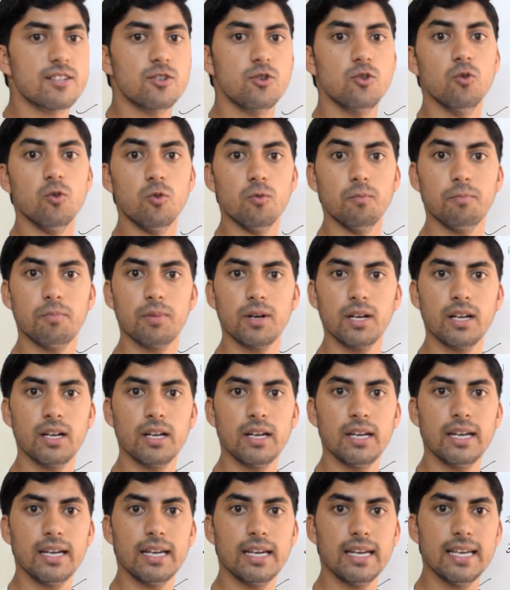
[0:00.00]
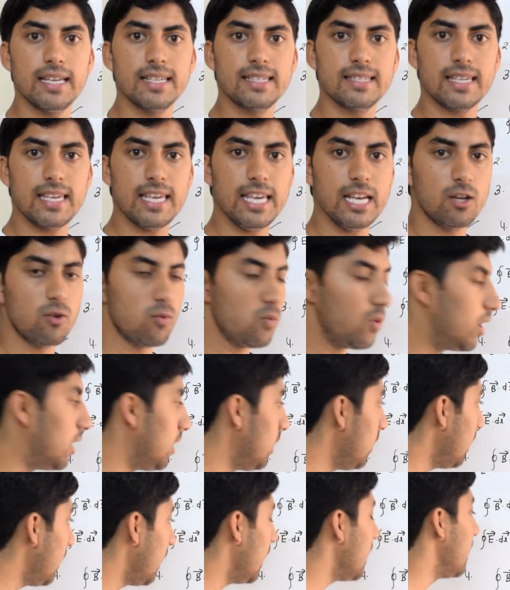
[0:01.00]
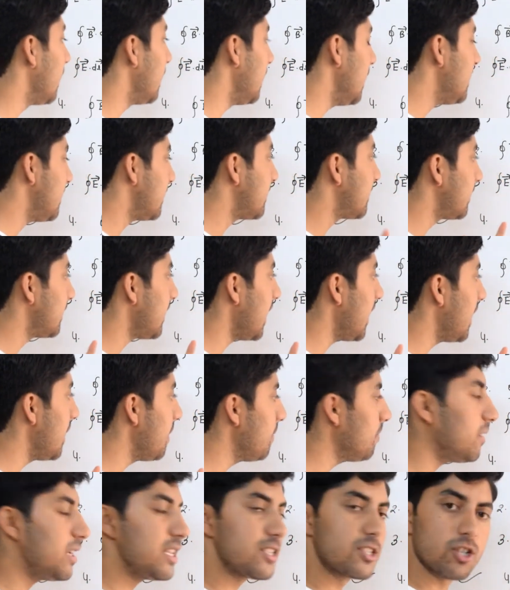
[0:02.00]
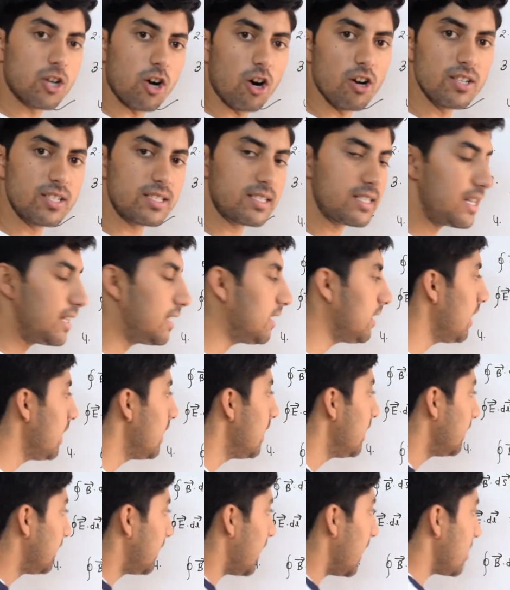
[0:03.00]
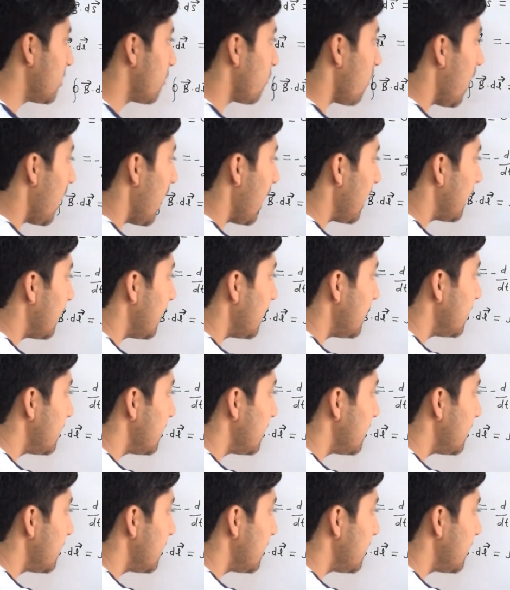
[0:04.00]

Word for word: loop is equal, is same, is constant. That's why I can